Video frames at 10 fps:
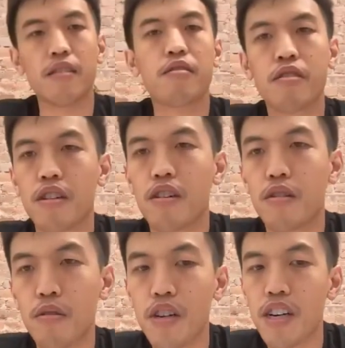
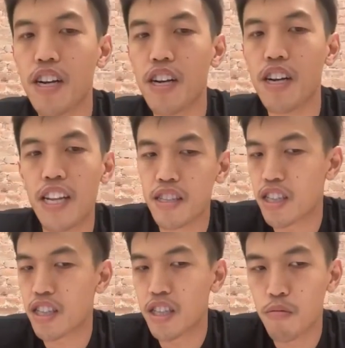So let's
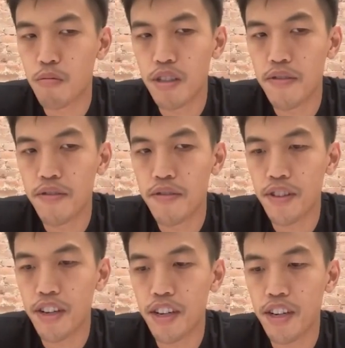start with
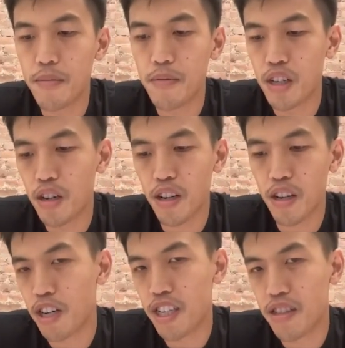
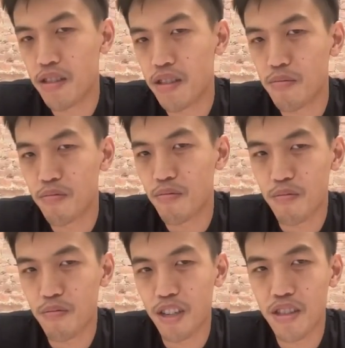like what is
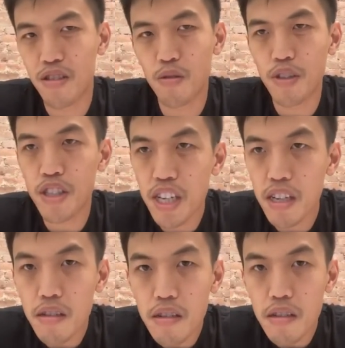the
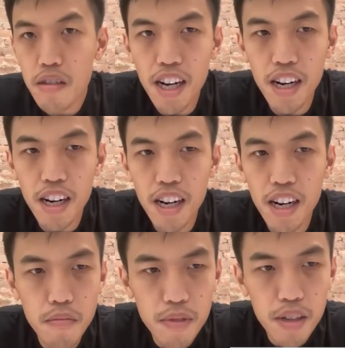superchain?
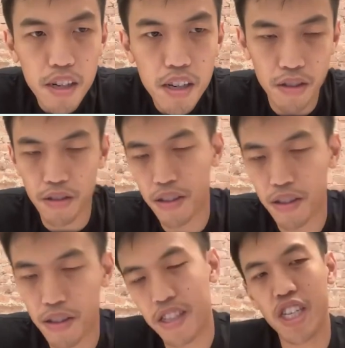So
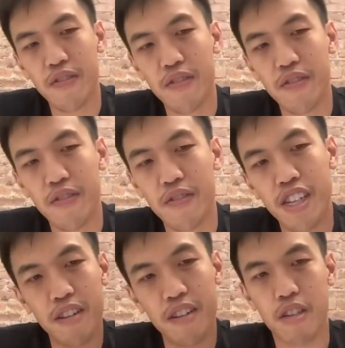this is the agenda today. We'll
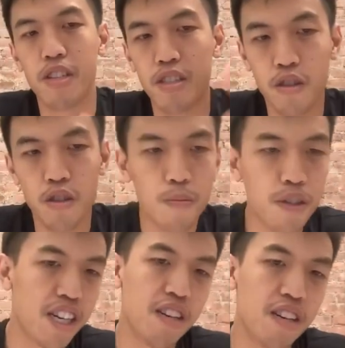talk about what is the
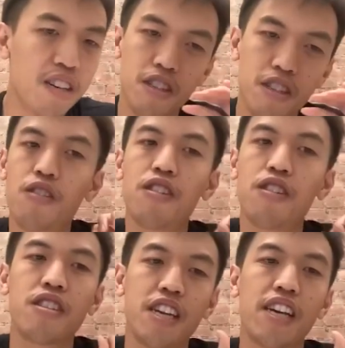superchain, what is the
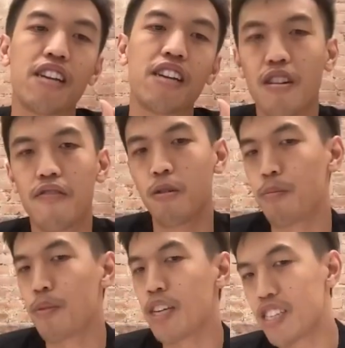current state of
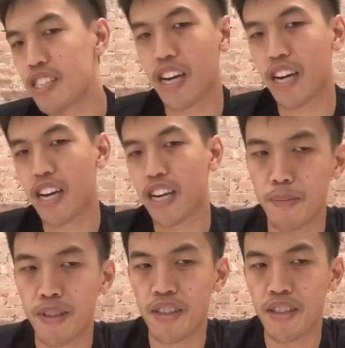OP stack
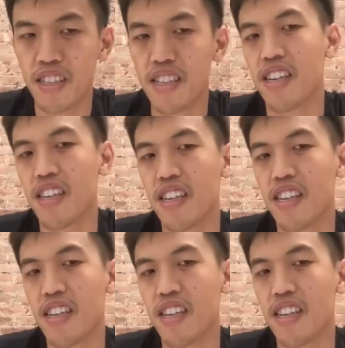interoperability,